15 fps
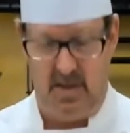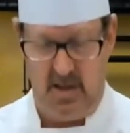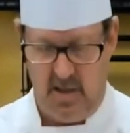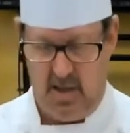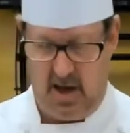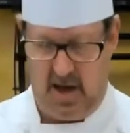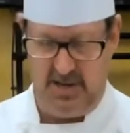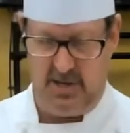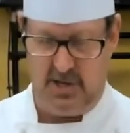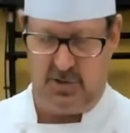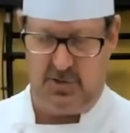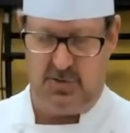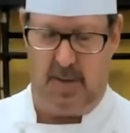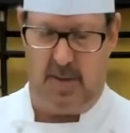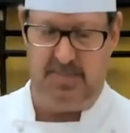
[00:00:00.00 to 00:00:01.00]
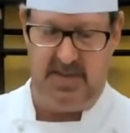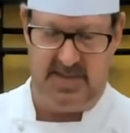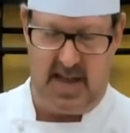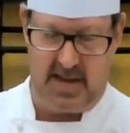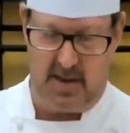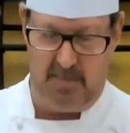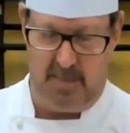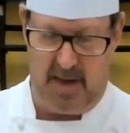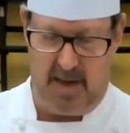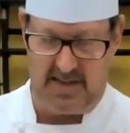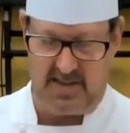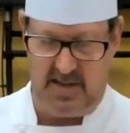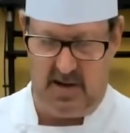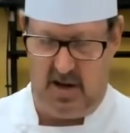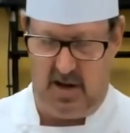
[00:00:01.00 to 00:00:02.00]
I just drop the second
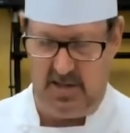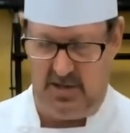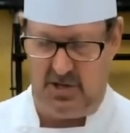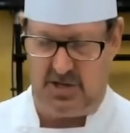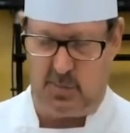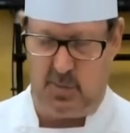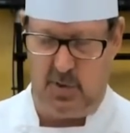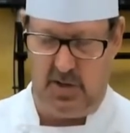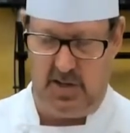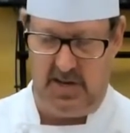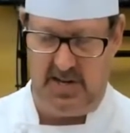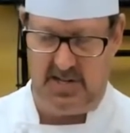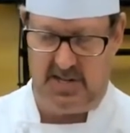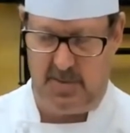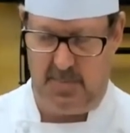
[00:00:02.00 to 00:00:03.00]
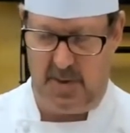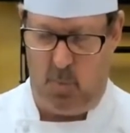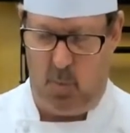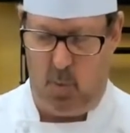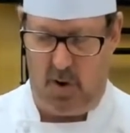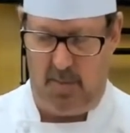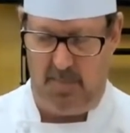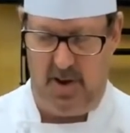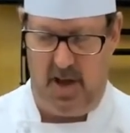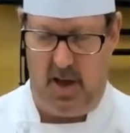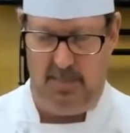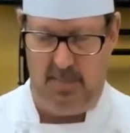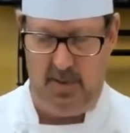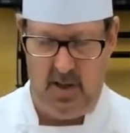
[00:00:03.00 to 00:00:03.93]
basket on that just really needs to be warmed up.